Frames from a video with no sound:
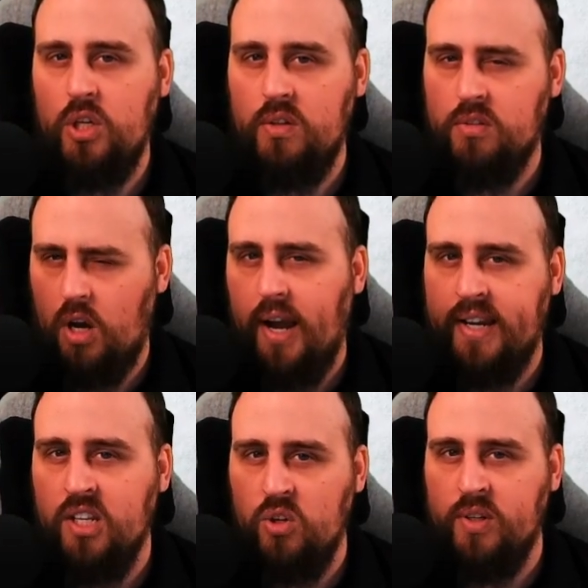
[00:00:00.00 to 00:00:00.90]

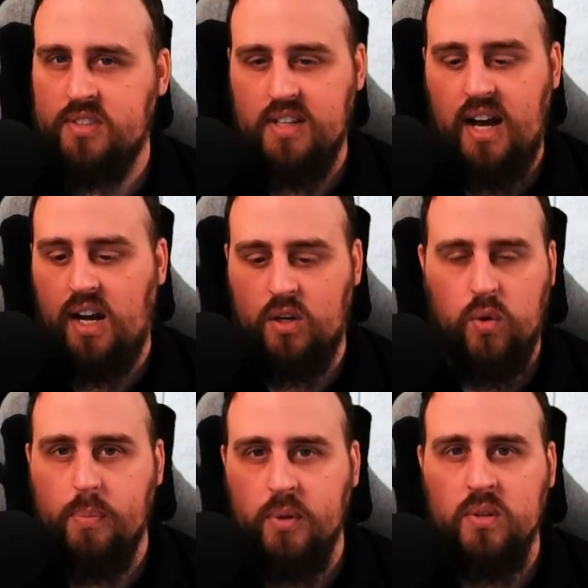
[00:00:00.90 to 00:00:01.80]
guiding units are
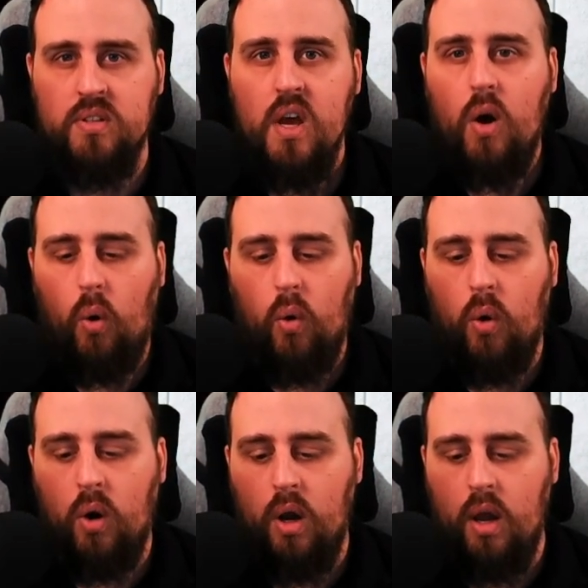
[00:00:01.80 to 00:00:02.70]
crippled
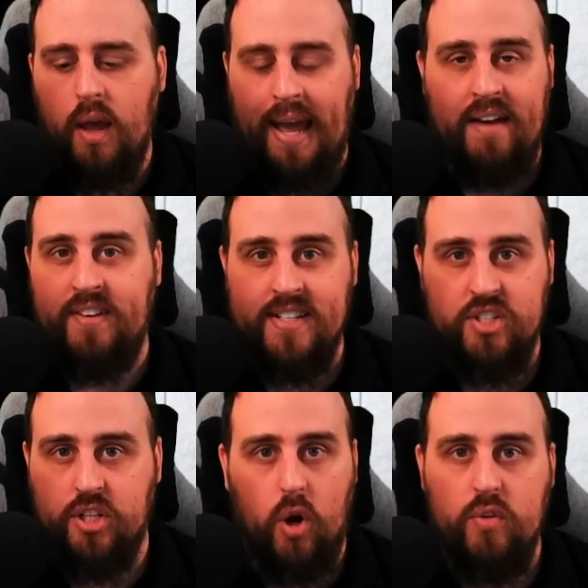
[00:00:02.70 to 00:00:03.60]
or having to
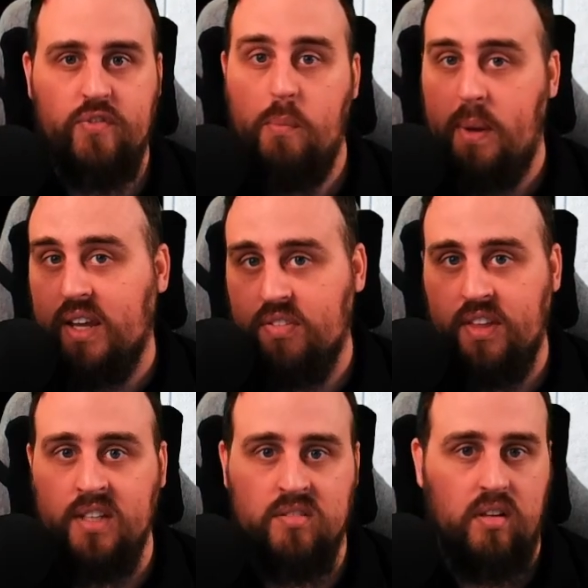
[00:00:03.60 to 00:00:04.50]
go for bigger
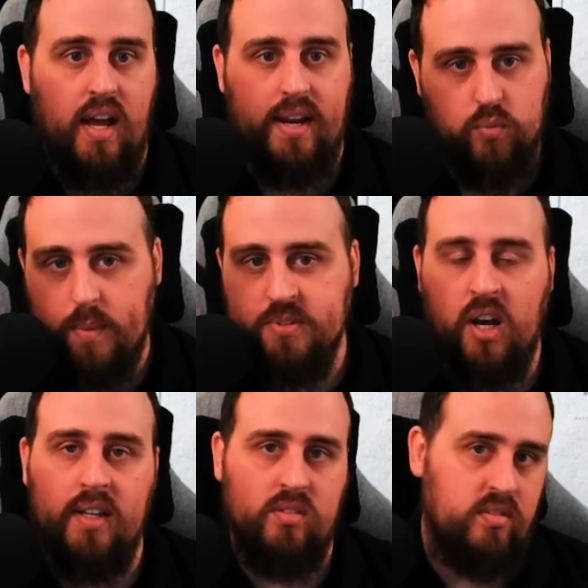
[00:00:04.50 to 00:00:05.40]
things like
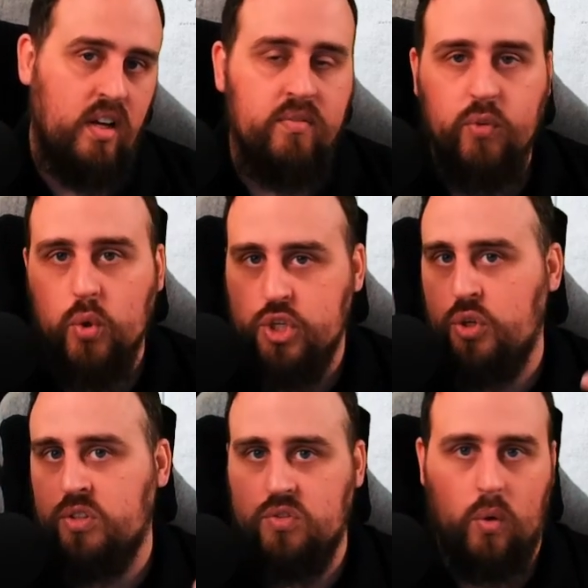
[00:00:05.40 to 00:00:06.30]
Riptides or Sunforge
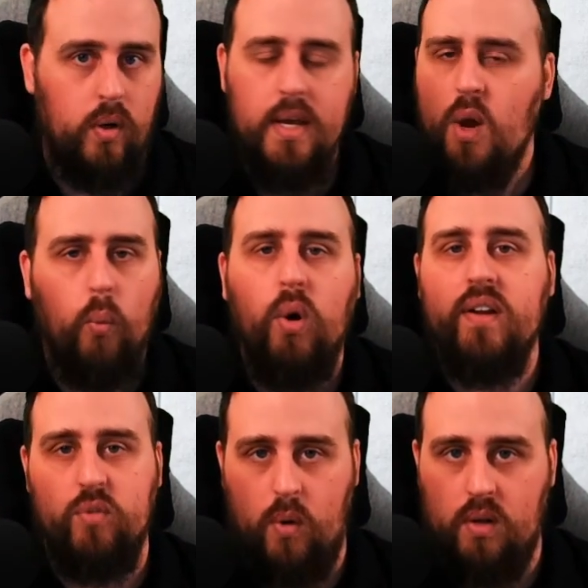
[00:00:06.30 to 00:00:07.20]
units or
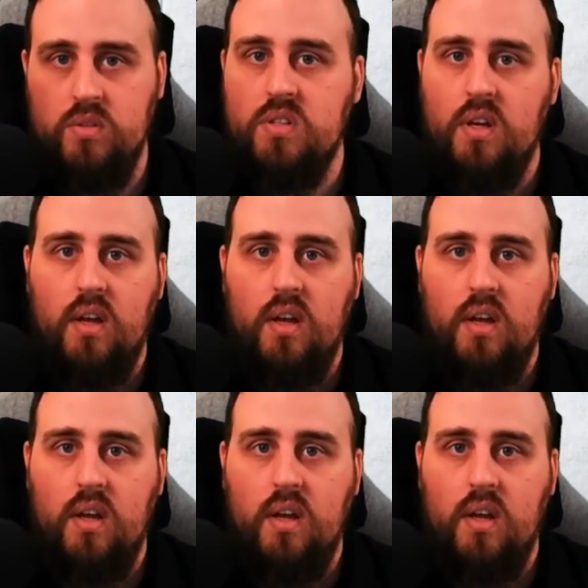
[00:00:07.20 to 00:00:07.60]
whatever else?